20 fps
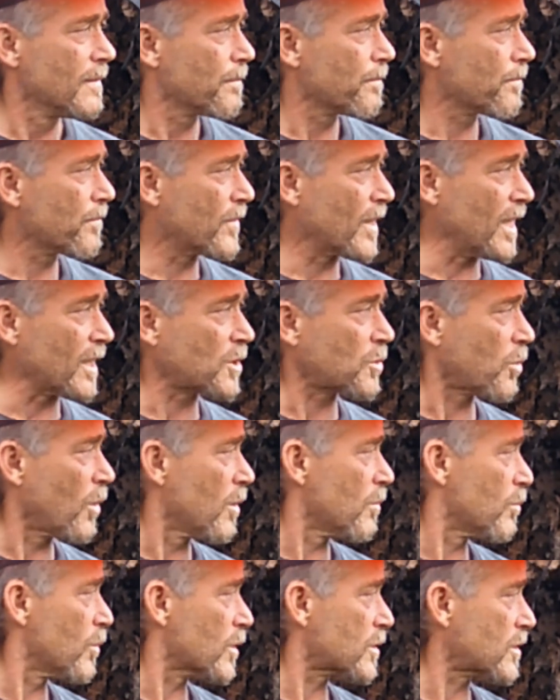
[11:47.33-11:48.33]
This
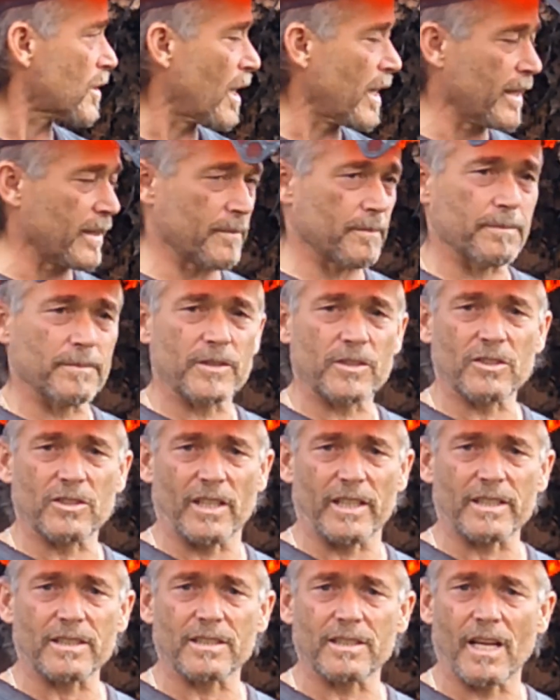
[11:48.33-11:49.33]
one was like
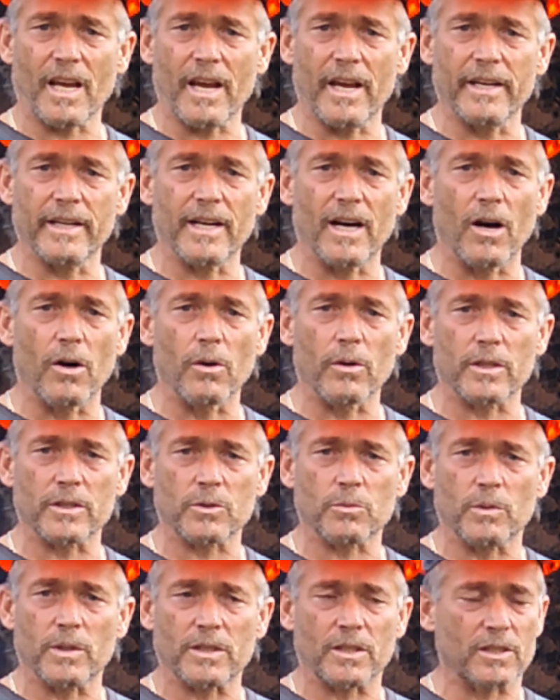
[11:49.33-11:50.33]
6 to 8
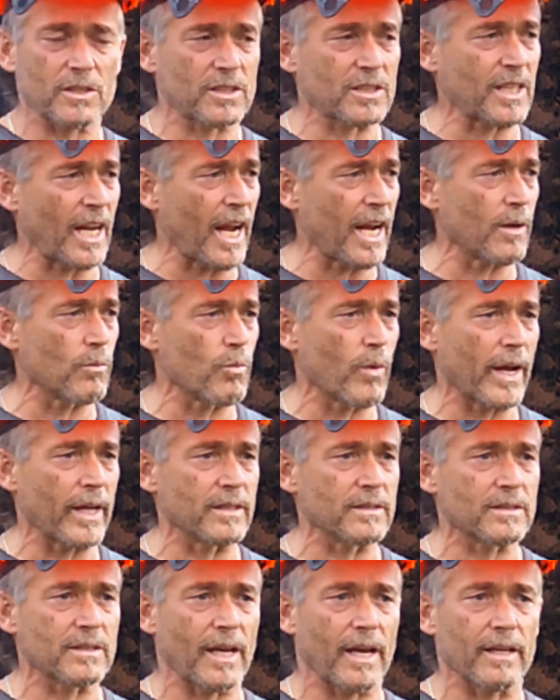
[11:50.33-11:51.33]
hours with sustained
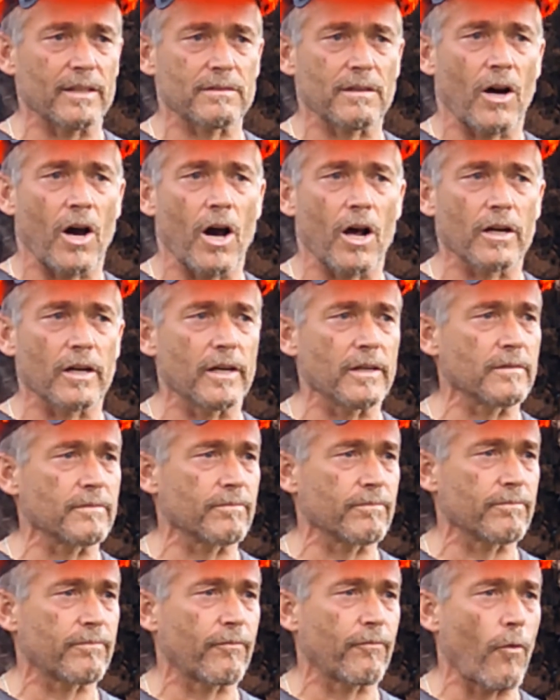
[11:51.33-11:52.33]
winds at
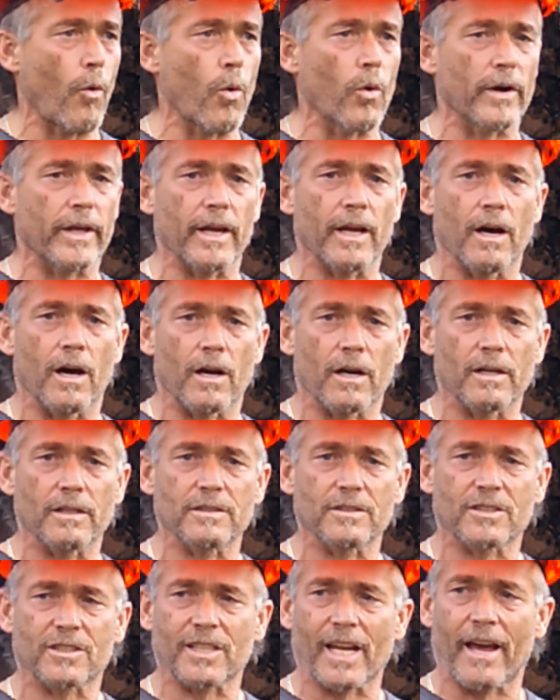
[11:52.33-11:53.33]
140,
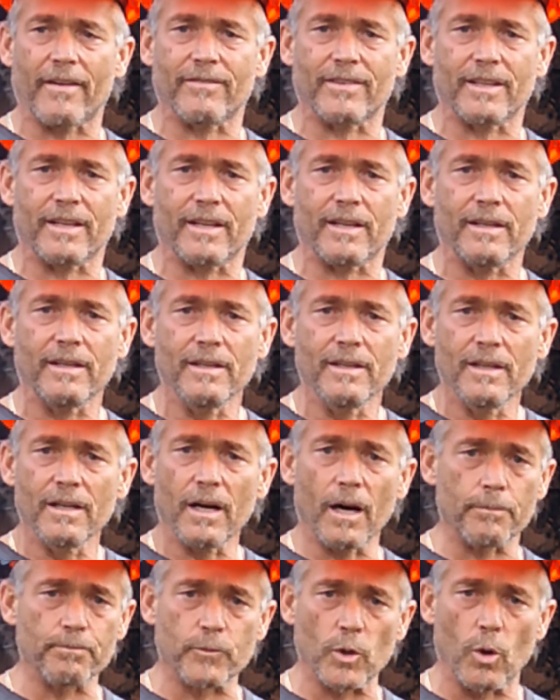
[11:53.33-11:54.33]
170,
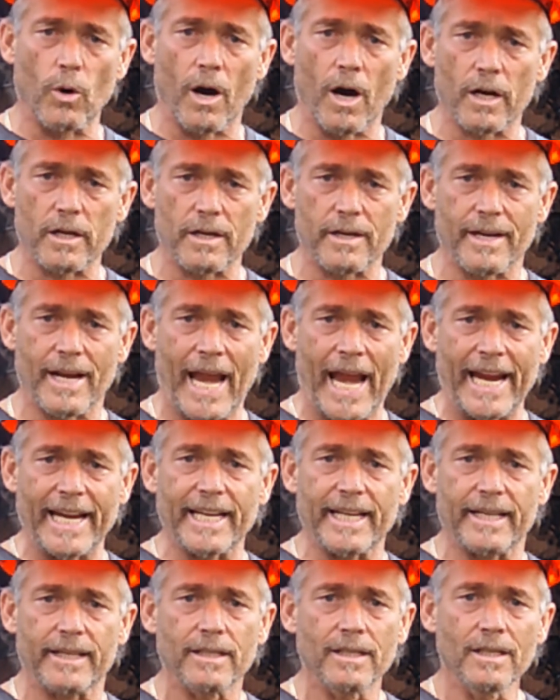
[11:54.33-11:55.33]
up to
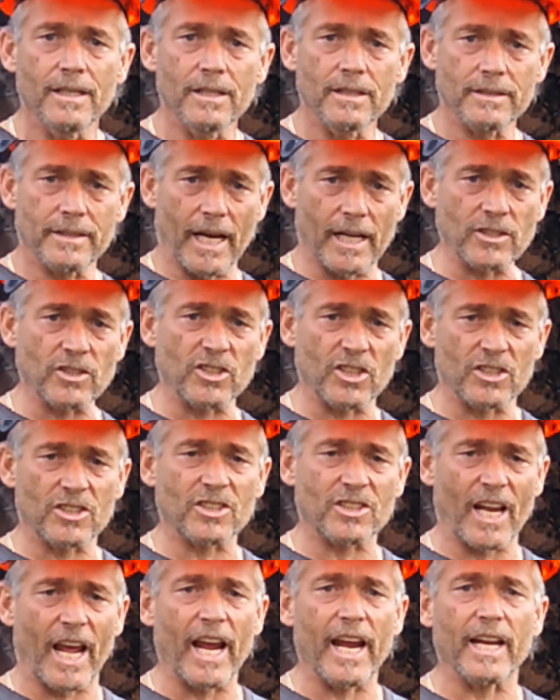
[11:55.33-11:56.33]
180. That's
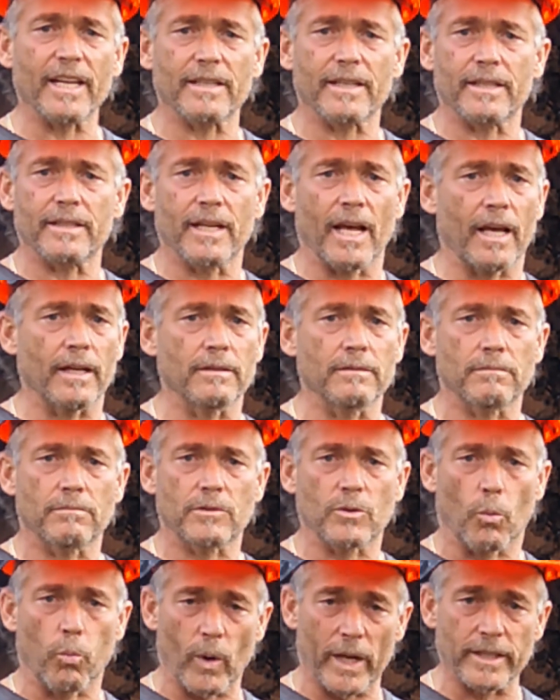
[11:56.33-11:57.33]
sustained, and
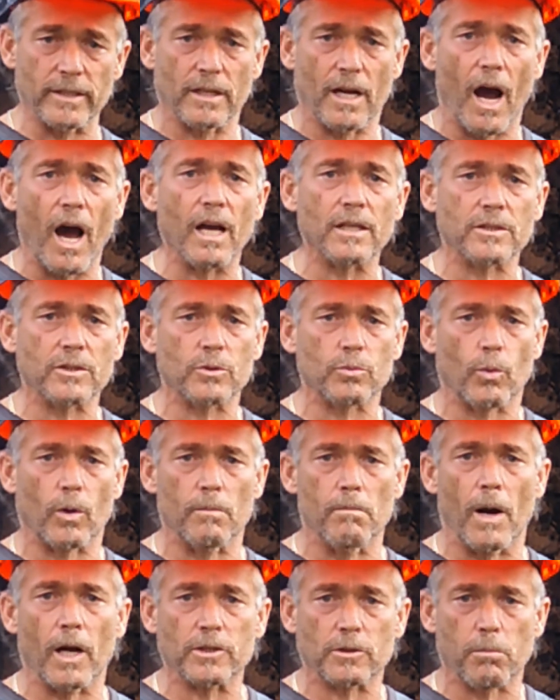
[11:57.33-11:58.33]
then the wind gusts
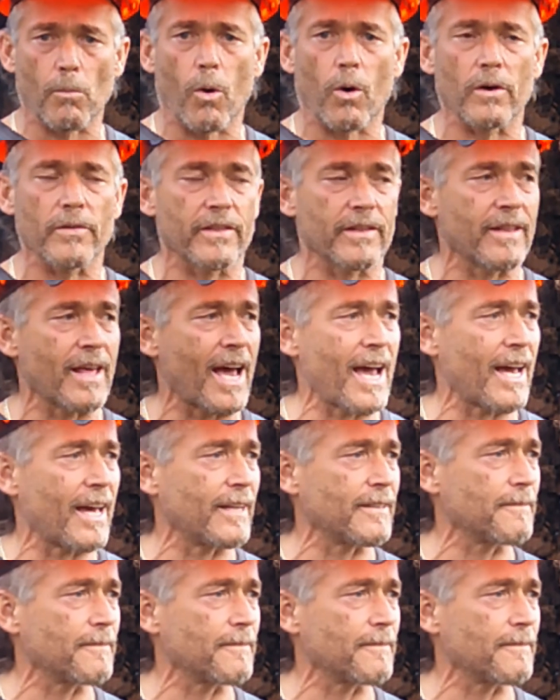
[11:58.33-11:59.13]
were much more than that.